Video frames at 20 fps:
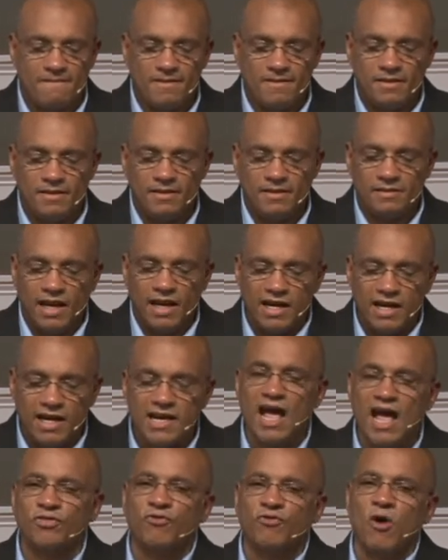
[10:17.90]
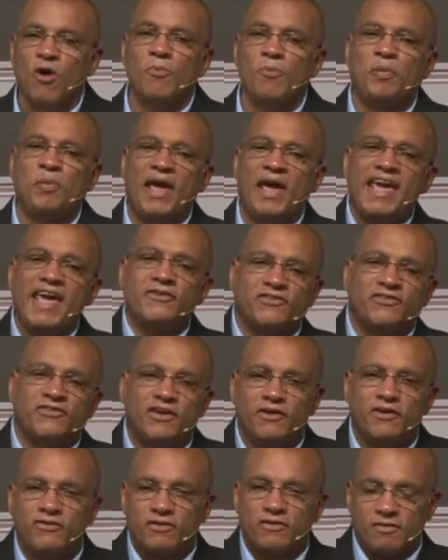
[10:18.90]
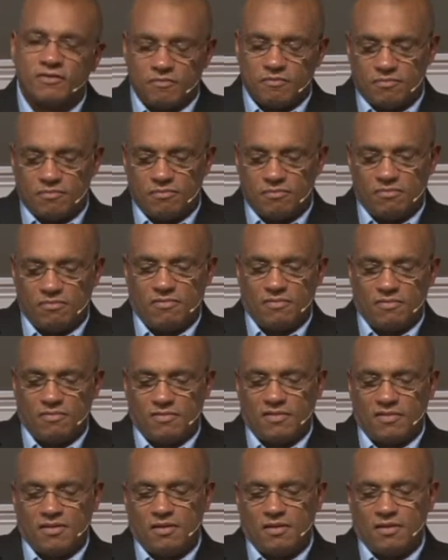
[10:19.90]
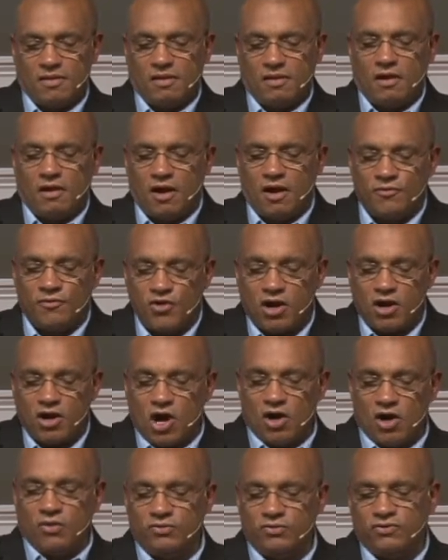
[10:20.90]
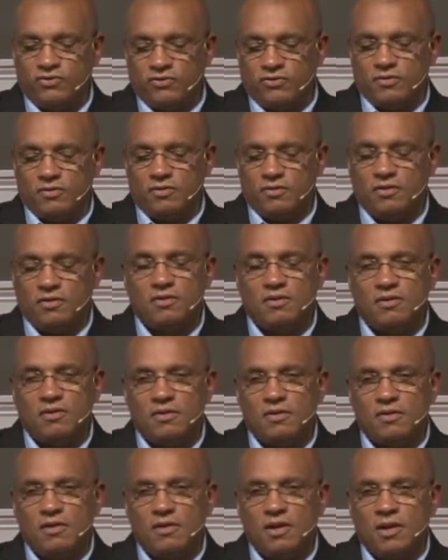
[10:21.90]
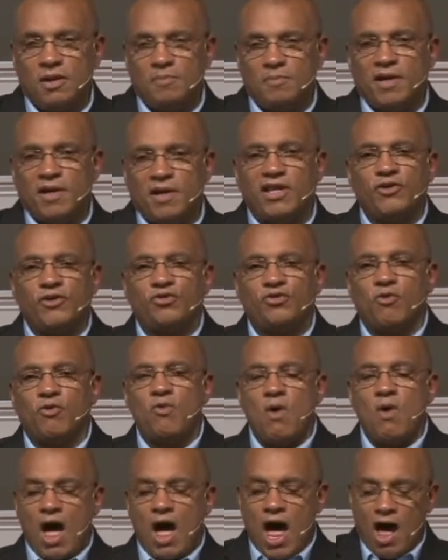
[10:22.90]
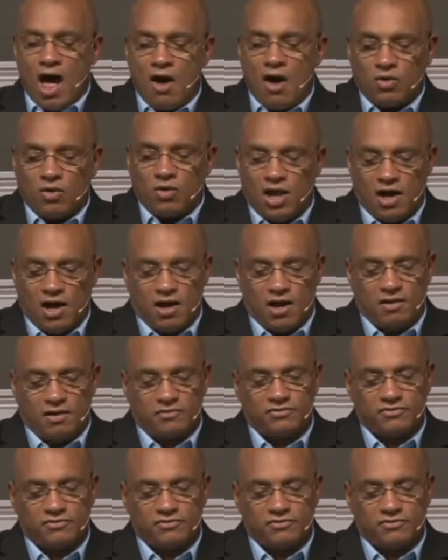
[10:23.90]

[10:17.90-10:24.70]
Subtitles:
They did not throw pieces of their coats, but they threw all of